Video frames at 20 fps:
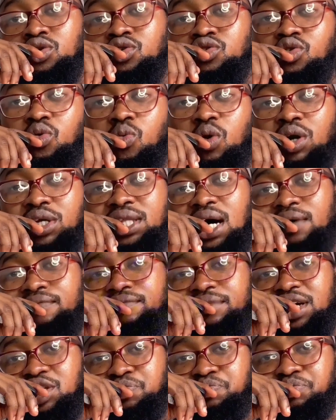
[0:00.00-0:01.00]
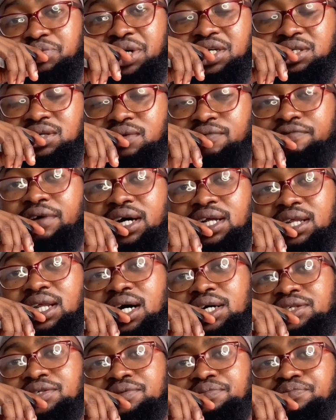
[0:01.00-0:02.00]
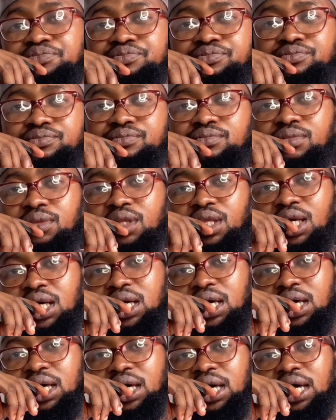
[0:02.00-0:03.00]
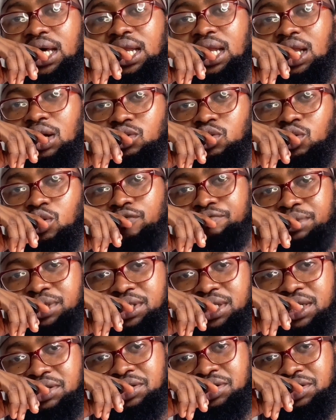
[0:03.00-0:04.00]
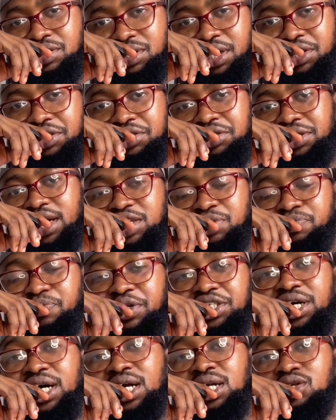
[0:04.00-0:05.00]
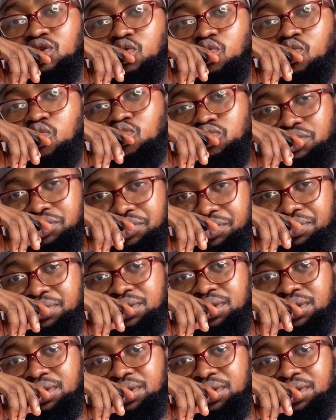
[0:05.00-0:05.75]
So what I've experienced the fact that a lot of businesses in Nigeria, especially schools,